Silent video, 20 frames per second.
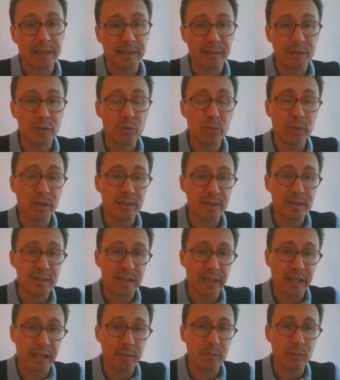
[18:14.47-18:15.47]
and doing the
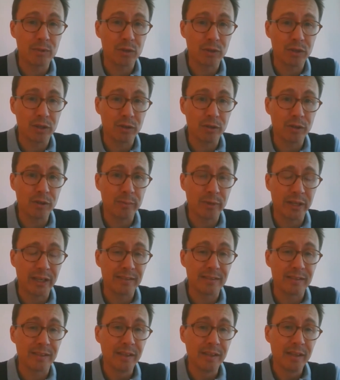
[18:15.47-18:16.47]
same to Europe
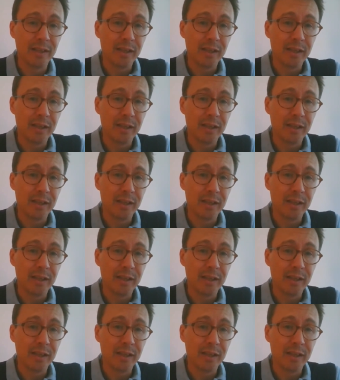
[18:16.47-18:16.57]
and